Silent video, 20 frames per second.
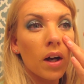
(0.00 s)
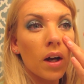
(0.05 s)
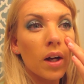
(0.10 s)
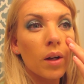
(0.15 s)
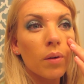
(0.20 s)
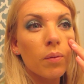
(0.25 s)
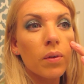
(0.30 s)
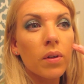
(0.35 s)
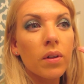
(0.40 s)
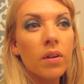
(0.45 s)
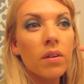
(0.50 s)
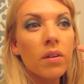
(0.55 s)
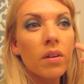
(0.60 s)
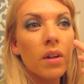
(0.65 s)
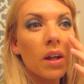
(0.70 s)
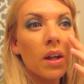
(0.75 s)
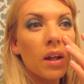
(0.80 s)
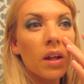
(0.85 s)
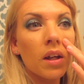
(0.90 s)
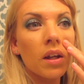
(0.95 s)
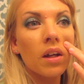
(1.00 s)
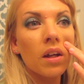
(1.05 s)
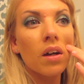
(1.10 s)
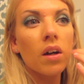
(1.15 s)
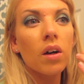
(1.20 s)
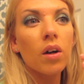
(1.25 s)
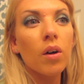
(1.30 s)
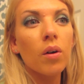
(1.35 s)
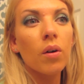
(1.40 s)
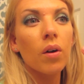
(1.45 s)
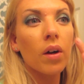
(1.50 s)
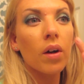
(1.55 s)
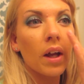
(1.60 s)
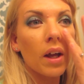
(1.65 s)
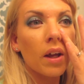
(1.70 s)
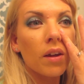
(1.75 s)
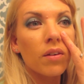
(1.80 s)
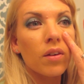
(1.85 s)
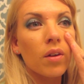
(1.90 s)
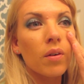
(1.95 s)
I would say, oh
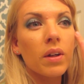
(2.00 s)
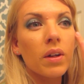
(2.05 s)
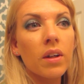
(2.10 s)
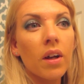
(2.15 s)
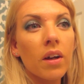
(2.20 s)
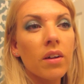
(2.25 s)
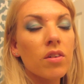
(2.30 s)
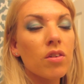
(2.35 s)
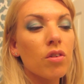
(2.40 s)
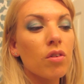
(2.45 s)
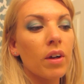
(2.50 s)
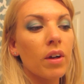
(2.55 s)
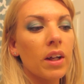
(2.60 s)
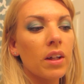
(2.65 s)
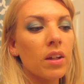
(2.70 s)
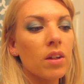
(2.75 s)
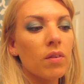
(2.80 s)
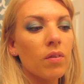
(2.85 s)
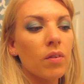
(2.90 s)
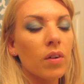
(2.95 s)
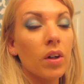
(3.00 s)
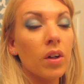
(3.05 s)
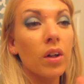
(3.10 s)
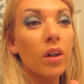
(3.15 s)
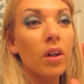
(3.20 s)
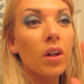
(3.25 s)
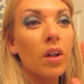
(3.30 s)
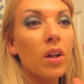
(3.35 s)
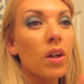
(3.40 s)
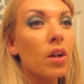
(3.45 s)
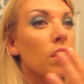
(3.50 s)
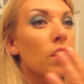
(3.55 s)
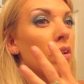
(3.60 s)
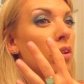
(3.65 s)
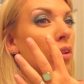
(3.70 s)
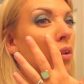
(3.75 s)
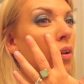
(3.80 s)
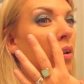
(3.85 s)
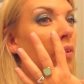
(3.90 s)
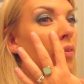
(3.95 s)
okay, so it does transfer.
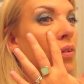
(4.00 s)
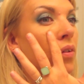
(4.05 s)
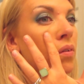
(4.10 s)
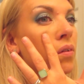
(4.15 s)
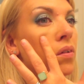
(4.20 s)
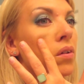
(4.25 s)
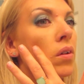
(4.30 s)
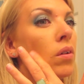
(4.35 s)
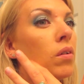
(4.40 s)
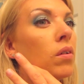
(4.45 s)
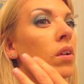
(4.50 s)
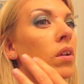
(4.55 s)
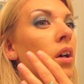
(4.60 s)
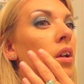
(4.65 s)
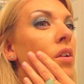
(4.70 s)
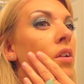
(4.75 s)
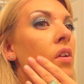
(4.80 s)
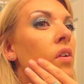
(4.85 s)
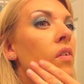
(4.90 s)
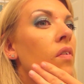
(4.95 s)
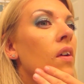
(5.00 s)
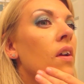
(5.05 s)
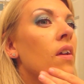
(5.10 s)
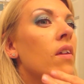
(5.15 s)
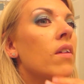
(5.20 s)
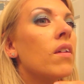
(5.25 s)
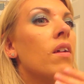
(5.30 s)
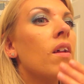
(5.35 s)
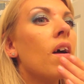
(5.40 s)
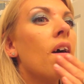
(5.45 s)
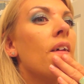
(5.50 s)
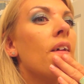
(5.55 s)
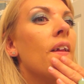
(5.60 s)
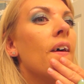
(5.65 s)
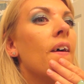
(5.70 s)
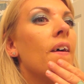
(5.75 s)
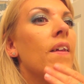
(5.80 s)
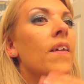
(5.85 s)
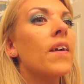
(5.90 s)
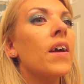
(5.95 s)
So if you do touch your face a lot,
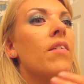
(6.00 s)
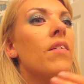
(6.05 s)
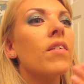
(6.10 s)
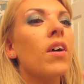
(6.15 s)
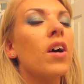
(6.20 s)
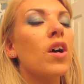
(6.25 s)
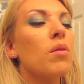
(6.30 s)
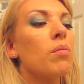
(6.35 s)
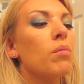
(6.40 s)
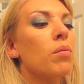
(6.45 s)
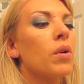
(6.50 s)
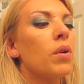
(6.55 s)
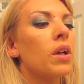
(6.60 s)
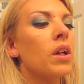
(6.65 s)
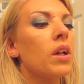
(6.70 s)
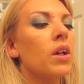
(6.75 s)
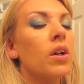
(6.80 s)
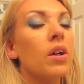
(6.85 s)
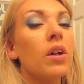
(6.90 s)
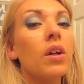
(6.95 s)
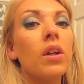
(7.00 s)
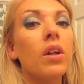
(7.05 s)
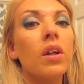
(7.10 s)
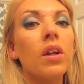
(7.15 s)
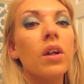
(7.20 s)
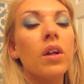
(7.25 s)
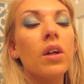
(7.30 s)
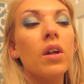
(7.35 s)
luckily I've gotten pretty good.